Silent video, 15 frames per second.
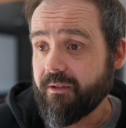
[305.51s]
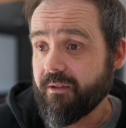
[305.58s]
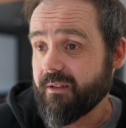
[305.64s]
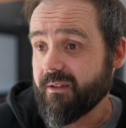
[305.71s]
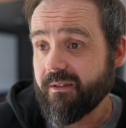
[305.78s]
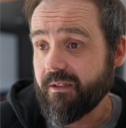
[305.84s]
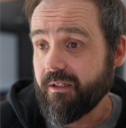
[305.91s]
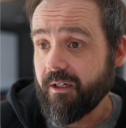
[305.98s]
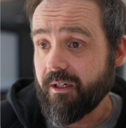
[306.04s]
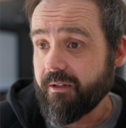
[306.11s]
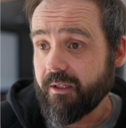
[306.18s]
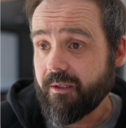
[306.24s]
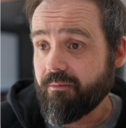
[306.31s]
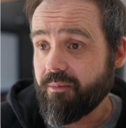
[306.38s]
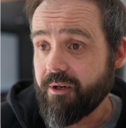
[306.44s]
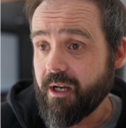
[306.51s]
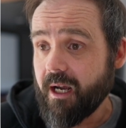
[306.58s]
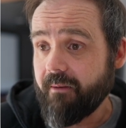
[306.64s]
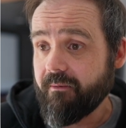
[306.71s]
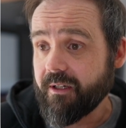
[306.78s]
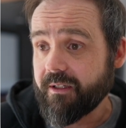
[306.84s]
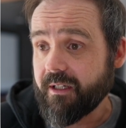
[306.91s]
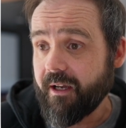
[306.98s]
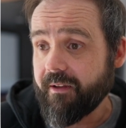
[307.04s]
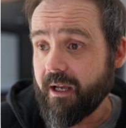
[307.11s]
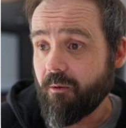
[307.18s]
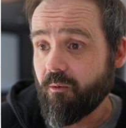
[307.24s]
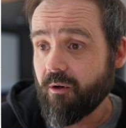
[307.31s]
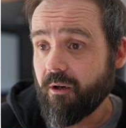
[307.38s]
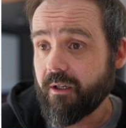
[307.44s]
You can see here that's pretty obvious how
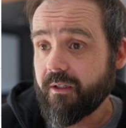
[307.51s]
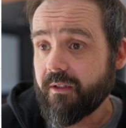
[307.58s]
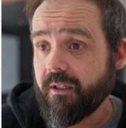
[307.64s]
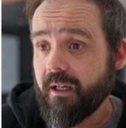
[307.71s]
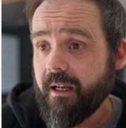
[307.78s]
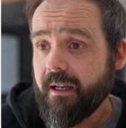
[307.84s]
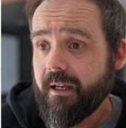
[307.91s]
that works.